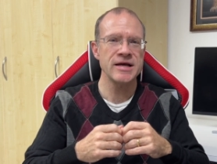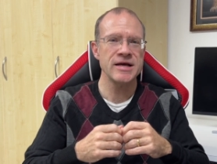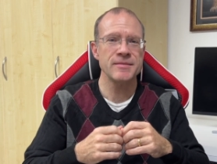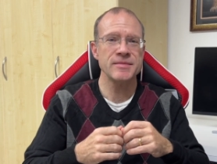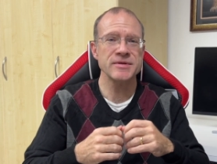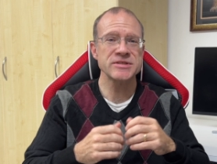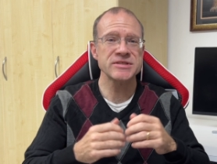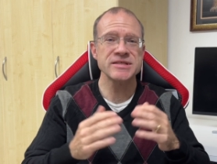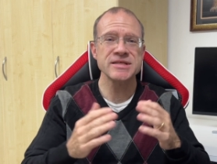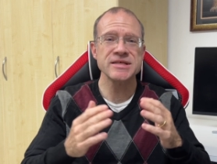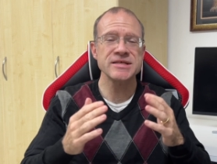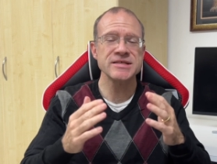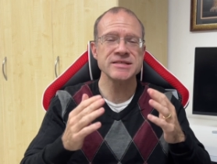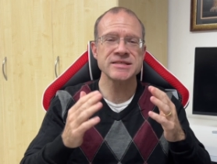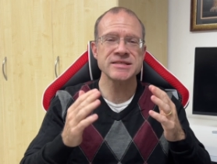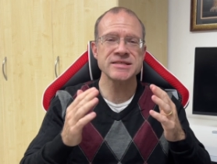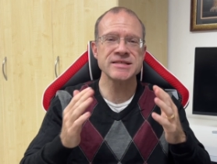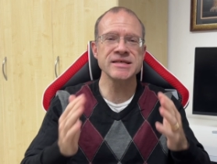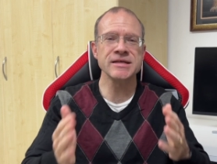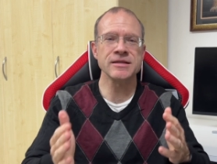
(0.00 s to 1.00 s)
but
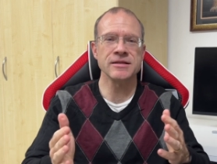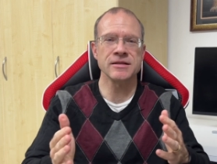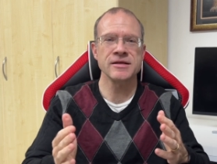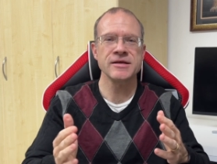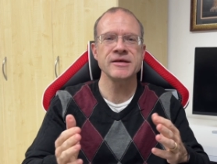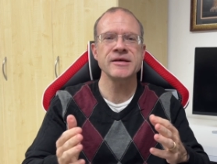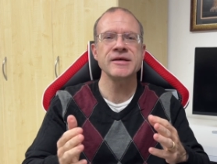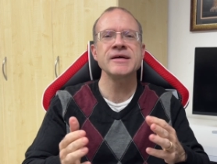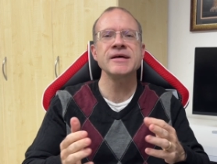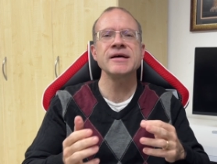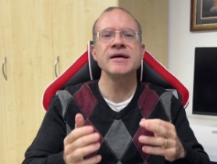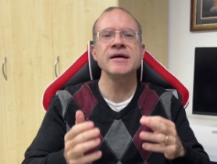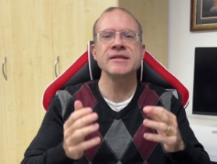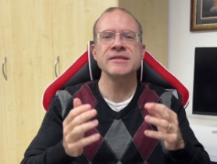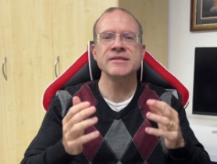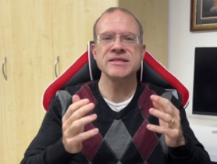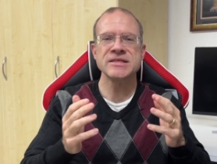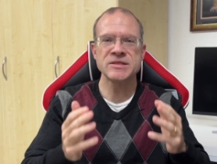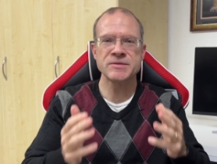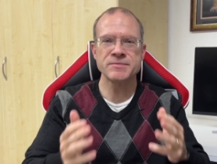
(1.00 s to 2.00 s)
still,
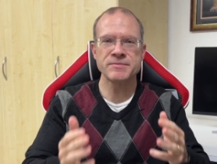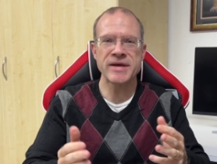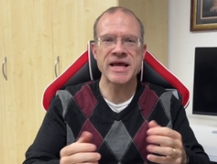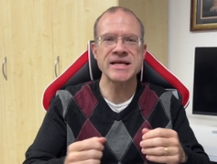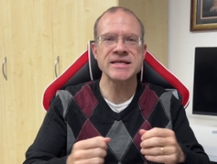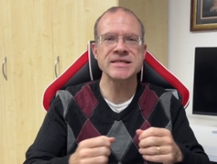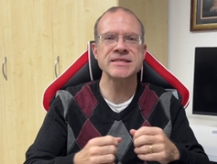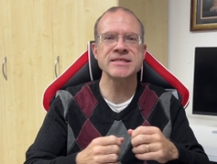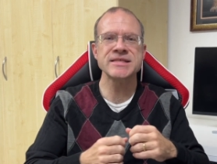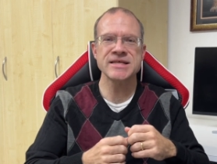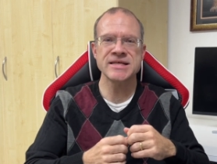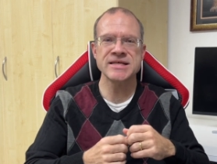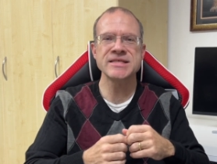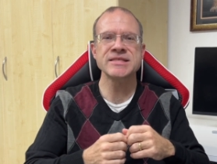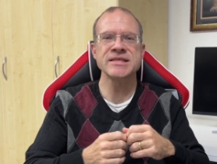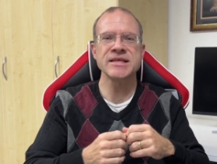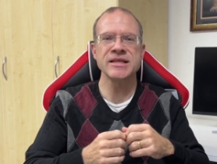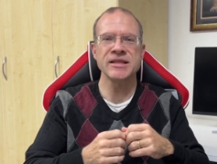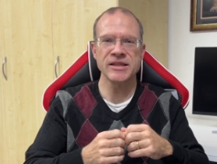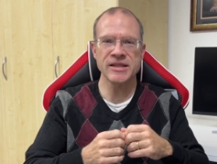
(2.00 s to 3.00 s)
the space
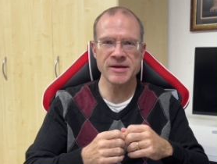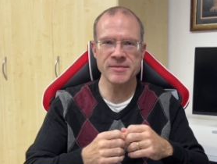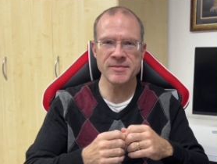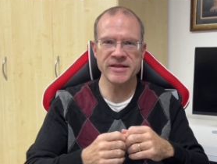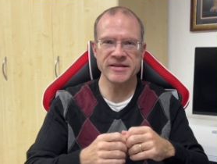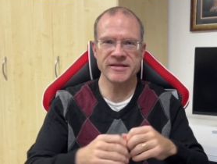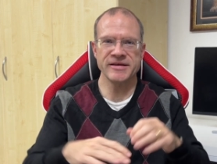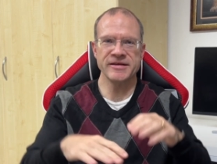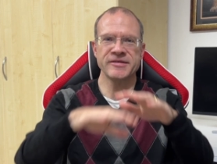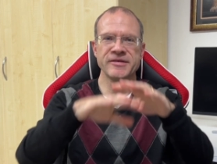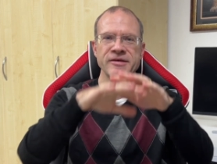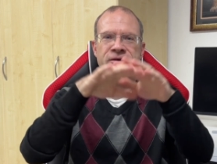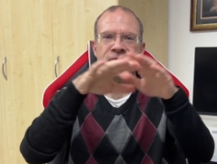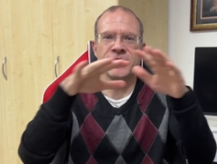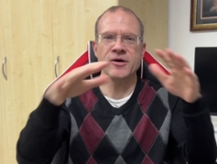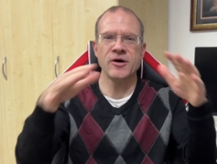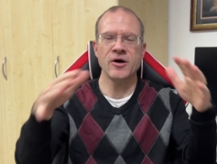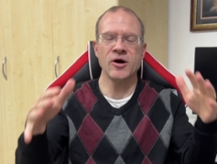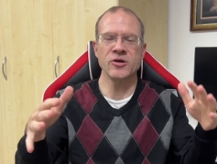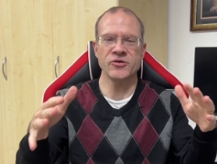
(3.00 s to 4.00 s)
is limited
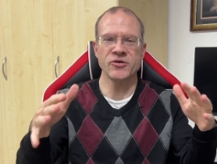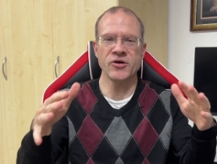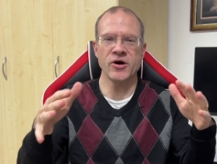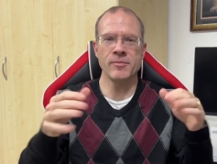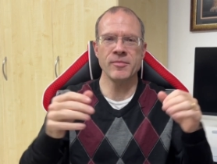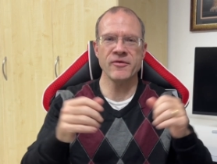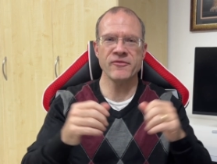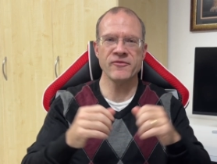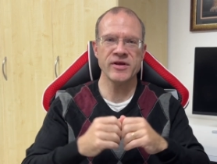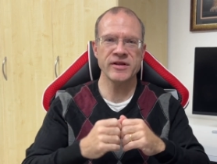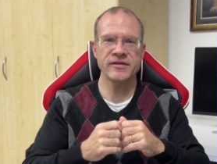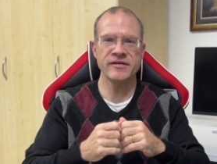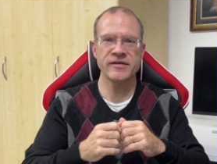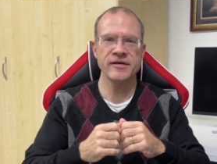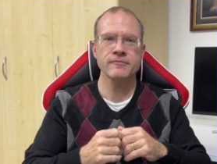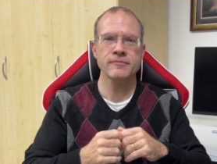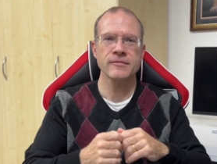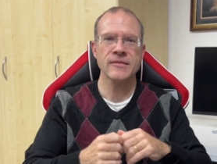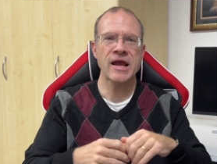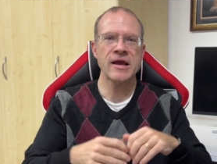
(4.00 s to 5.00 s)
on top of it.
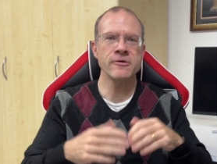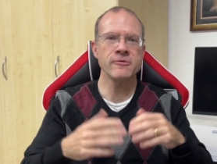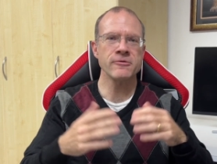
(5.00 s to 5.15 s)
I